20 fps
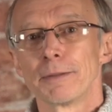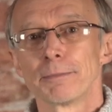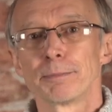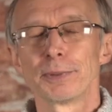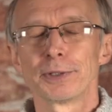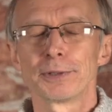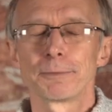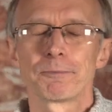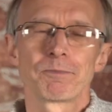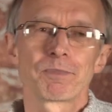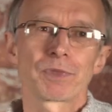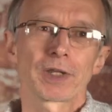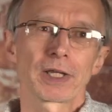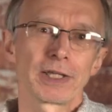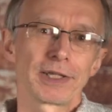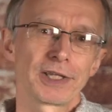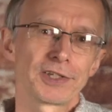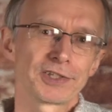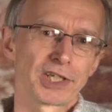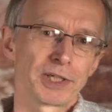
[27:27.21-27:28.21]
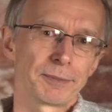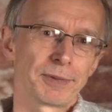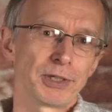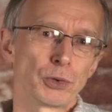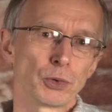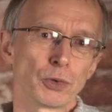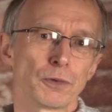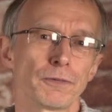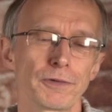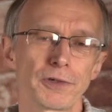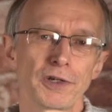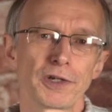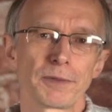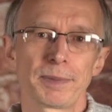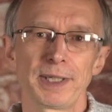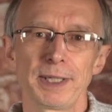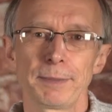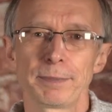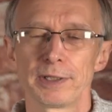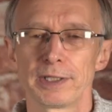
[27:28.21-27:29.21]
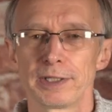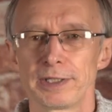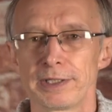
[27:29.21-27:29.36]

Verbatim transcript: But there's going to be an awful lot of people that,